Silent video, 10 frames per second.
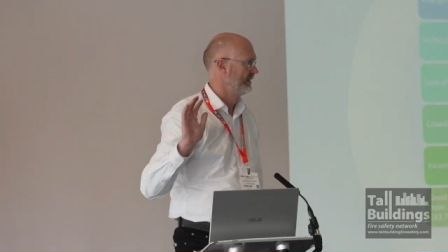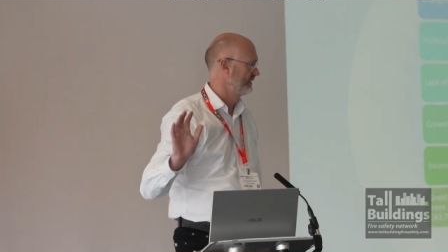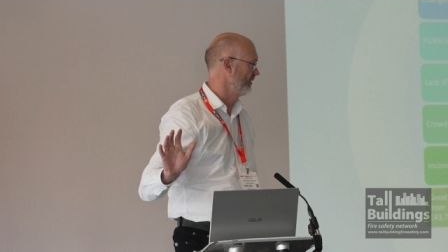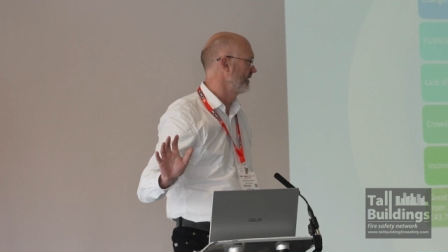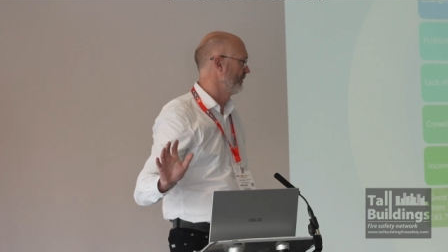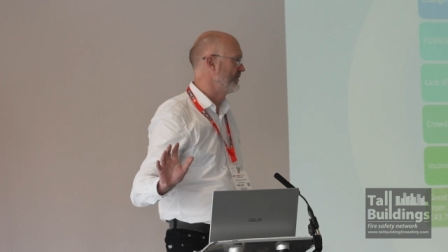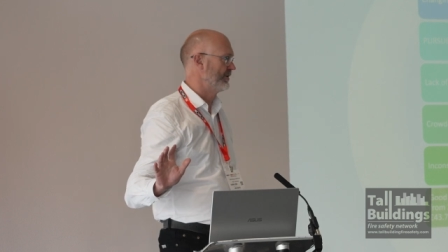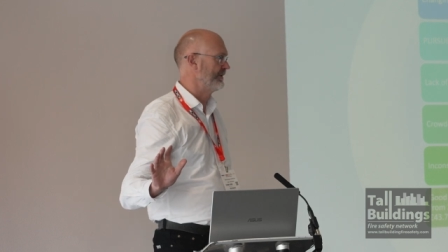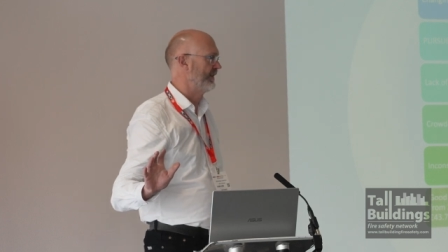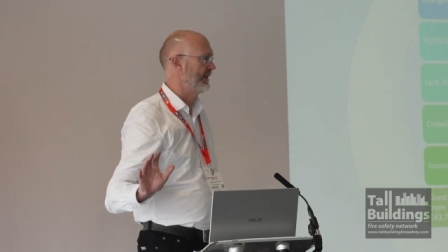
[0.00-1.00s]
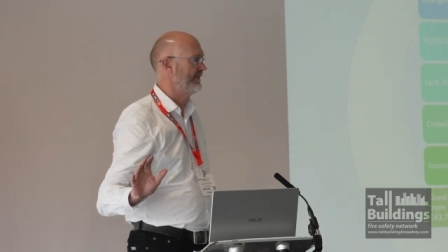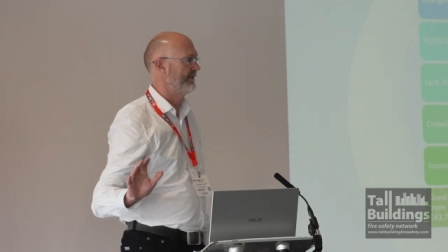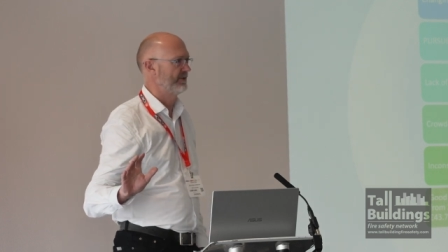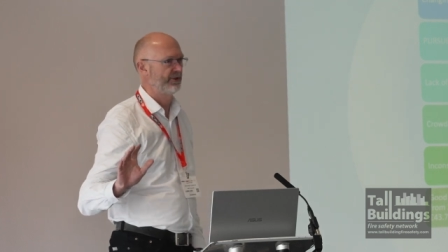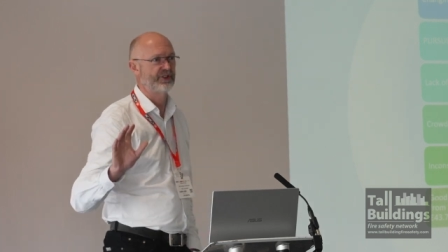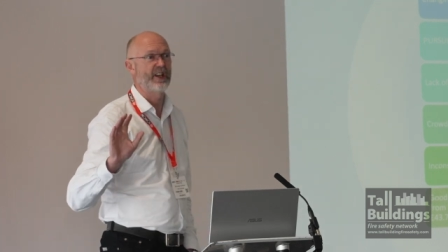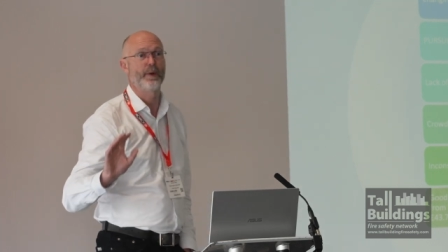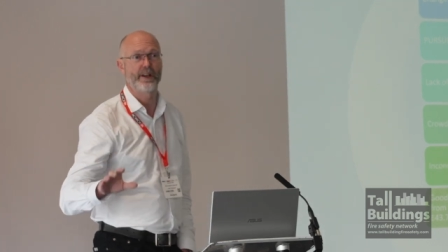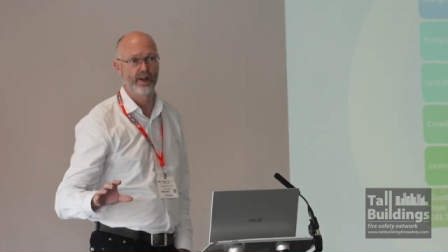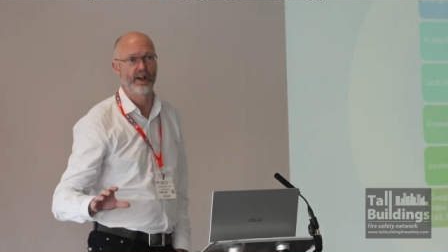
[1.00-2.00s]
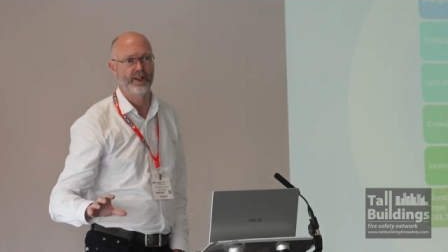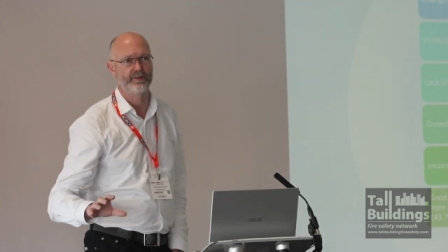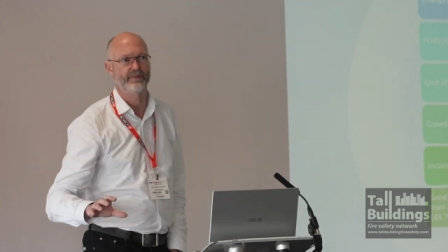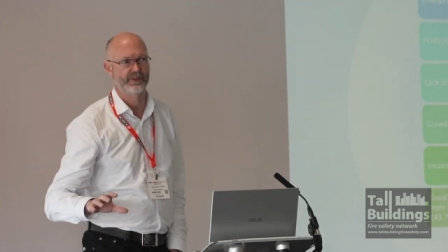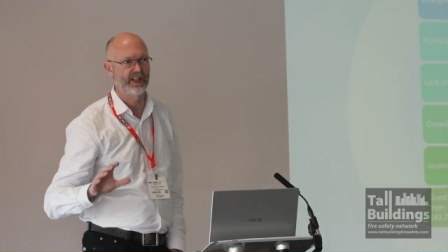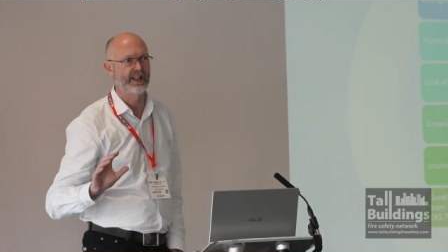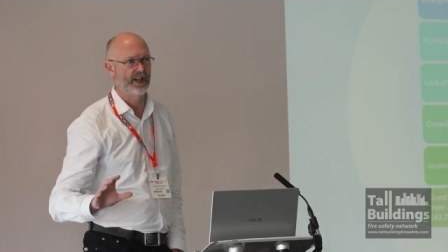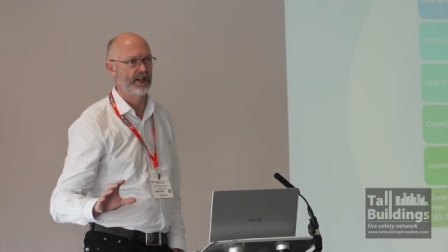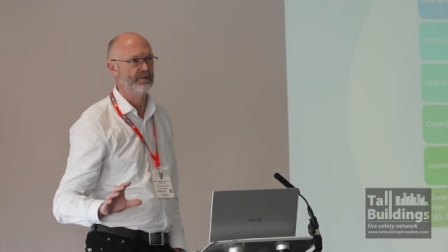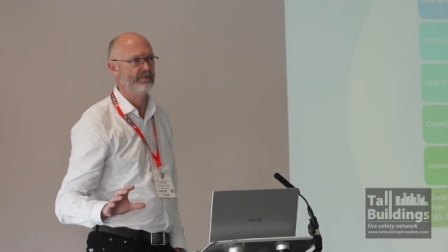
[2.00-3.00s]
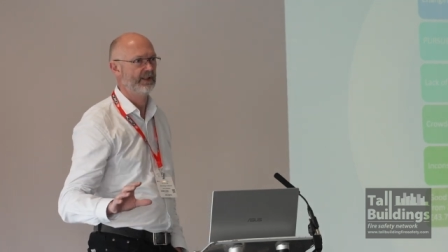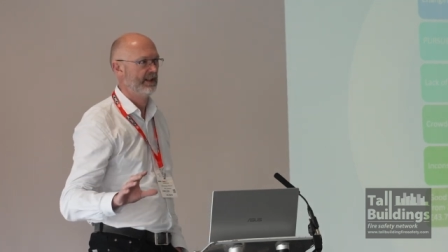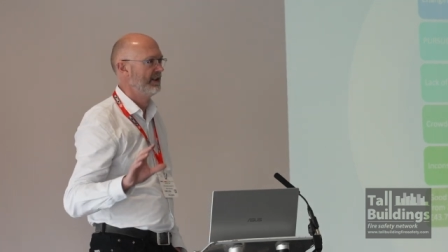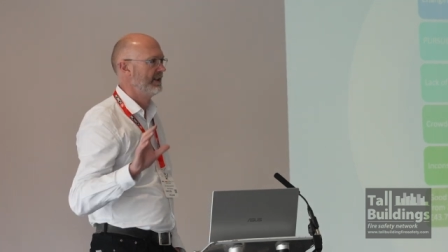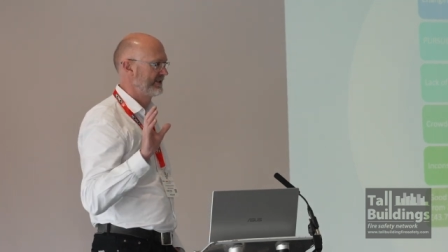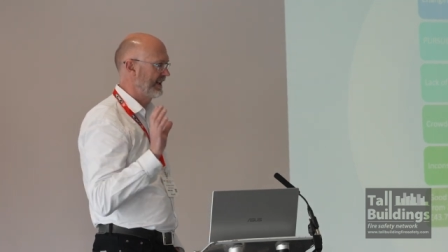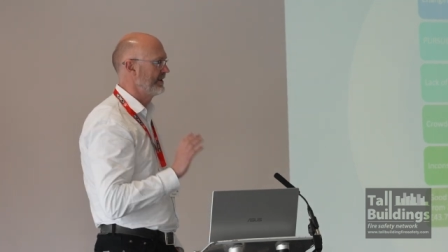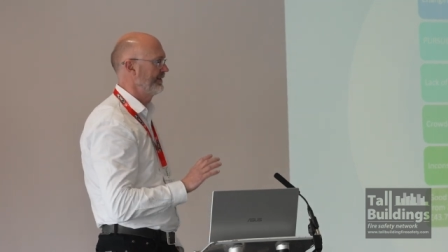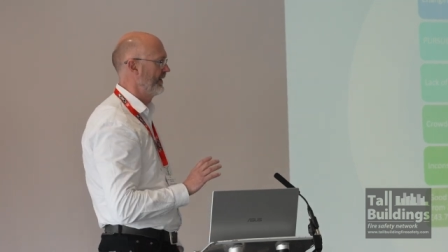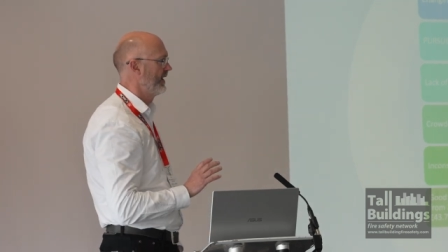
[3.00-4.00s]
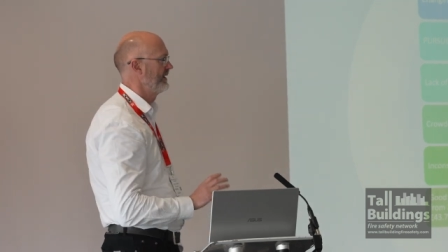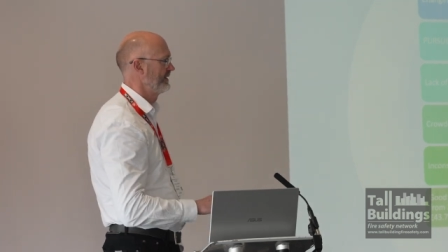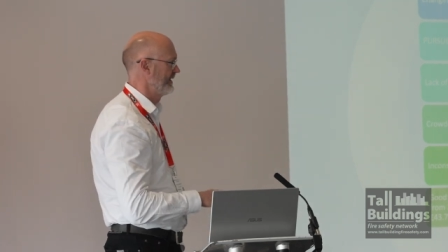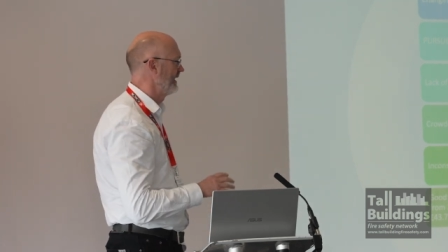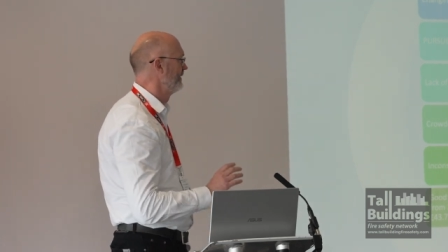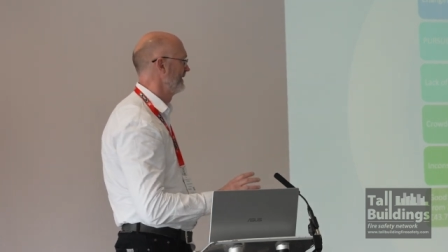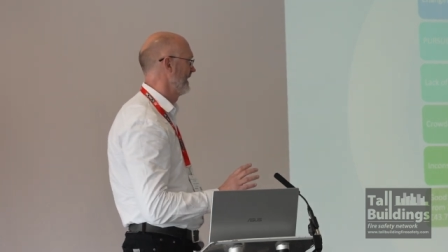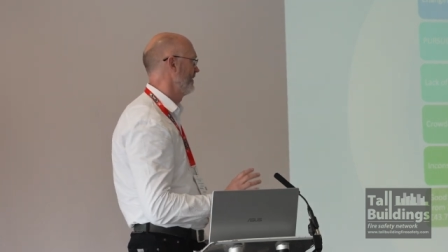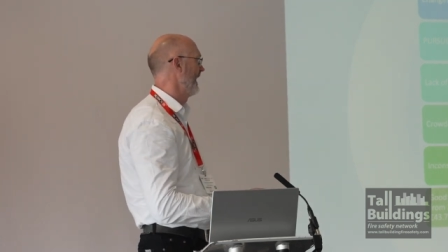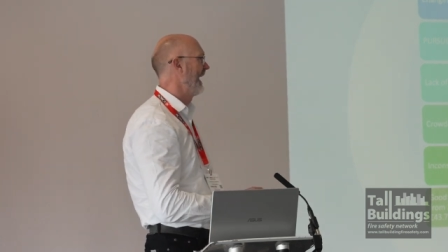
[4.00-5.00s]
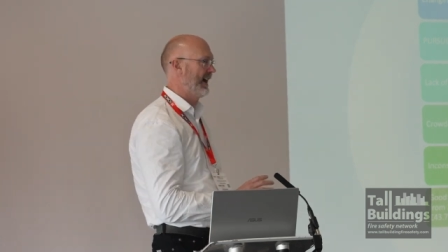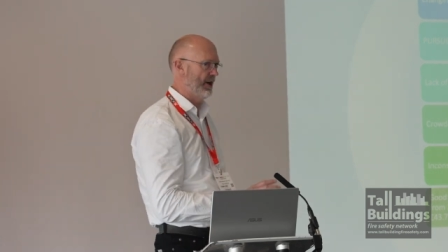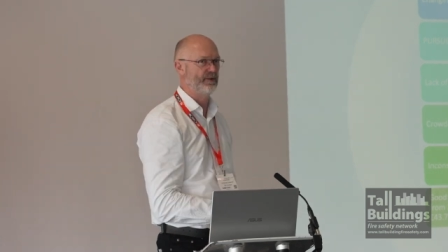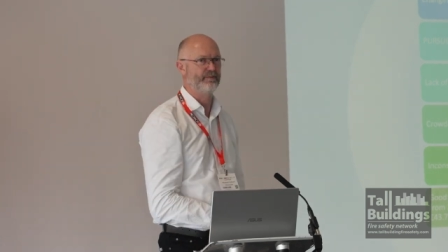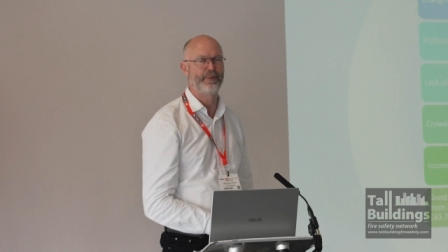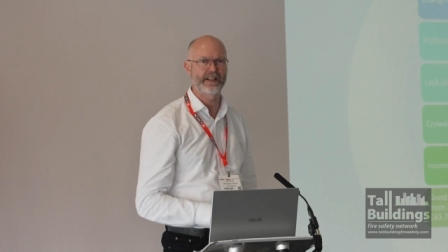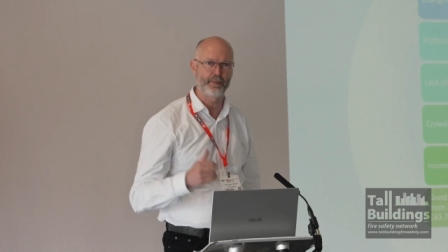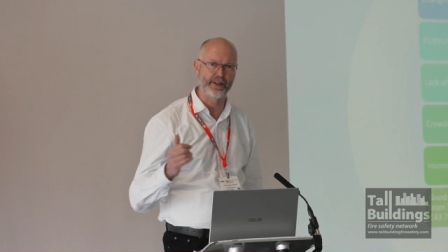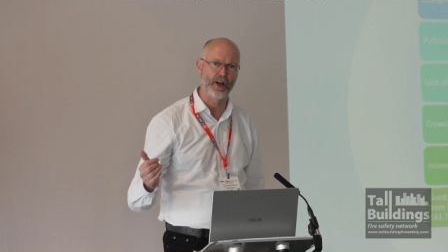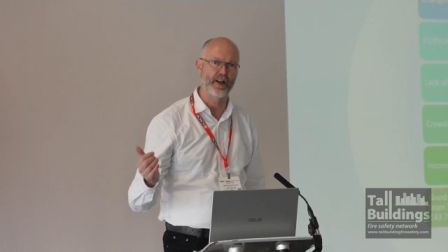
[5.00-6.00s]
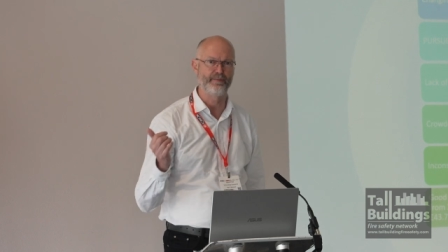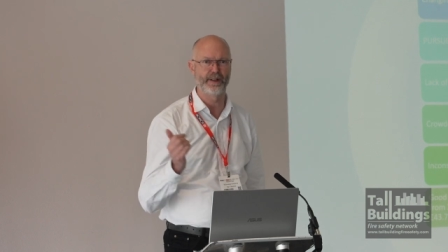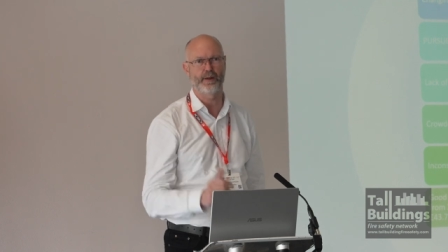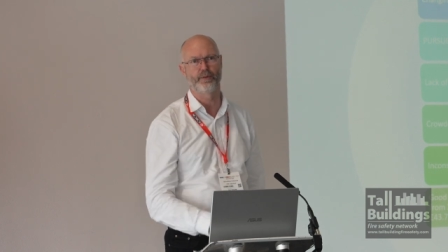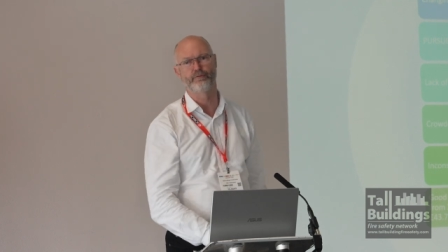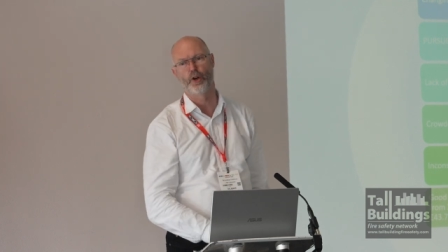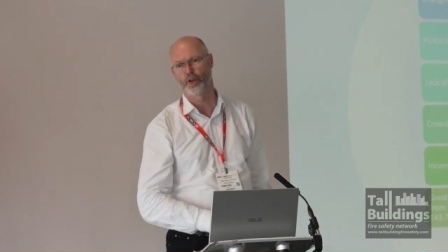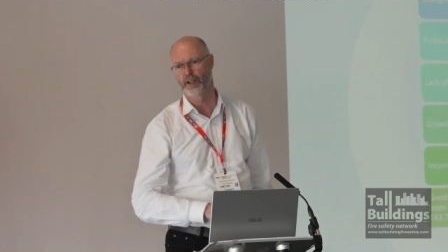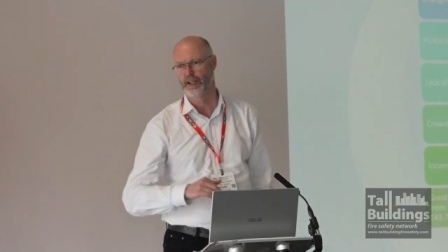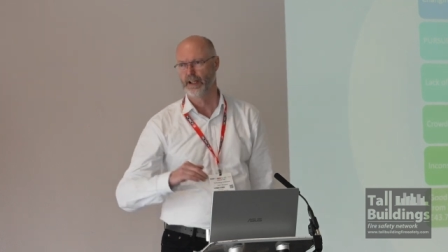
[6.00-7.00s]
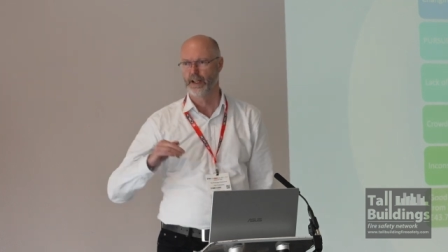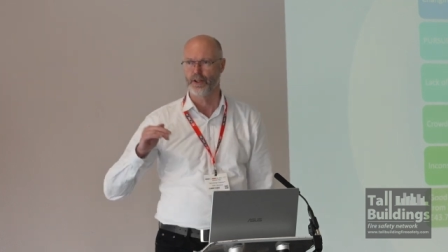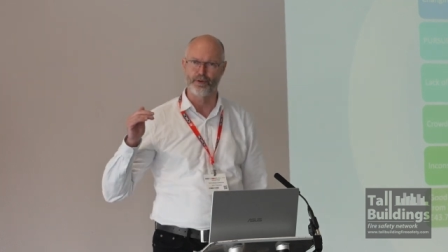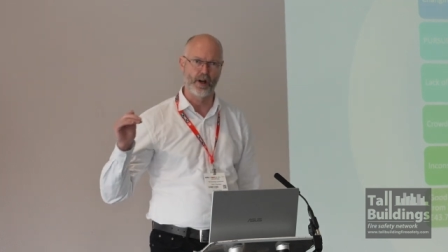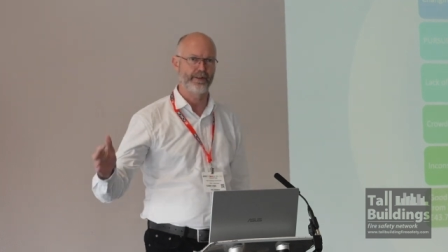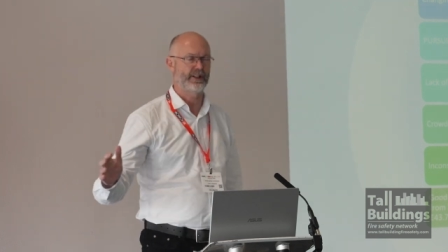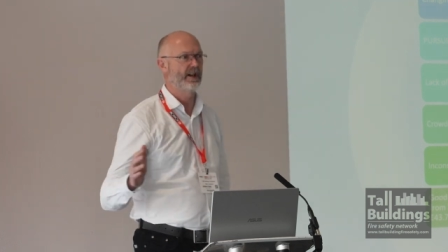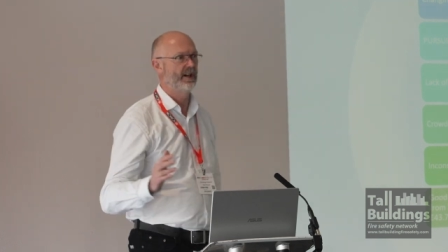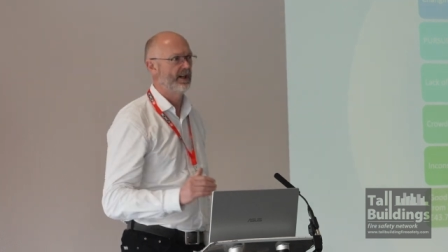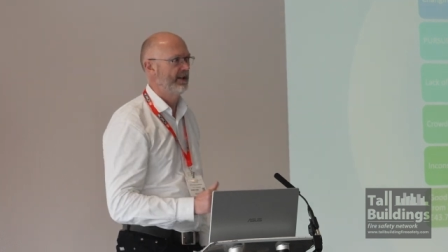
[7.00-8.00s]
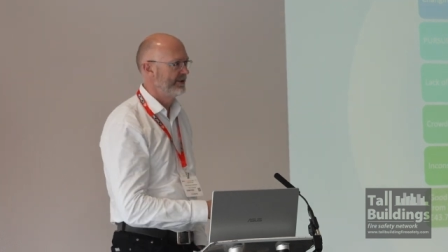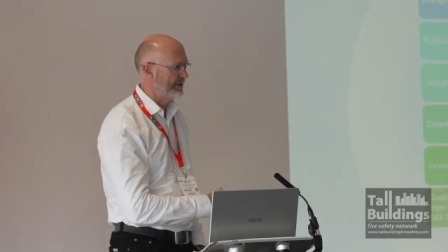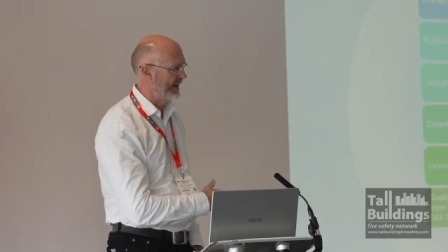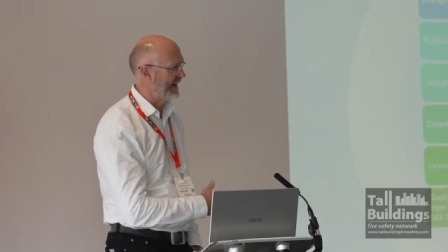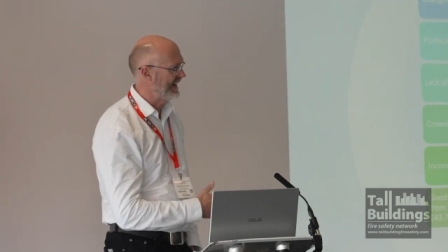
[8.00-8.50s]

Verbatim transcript: don't come and join the fight, stay where you are at home, stay at home, take the fight to the infidel at home. Pick up a knife, pick up a rock, drive a car, do it